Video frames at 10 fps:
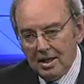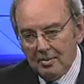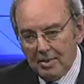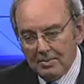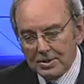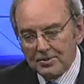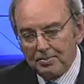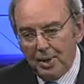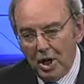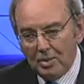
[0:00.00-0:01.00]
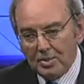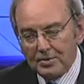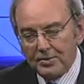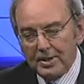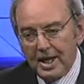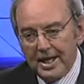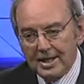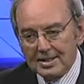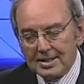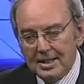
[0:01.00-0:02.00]
members of Parliament for the
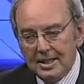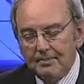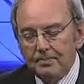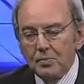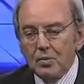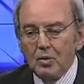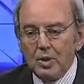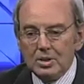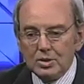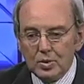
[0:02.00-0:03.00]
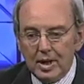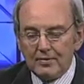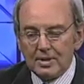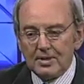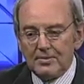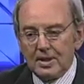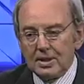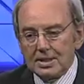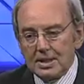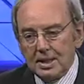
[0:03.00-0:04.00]
ANC, we do have a
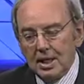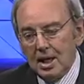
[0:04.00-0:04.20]
difficulty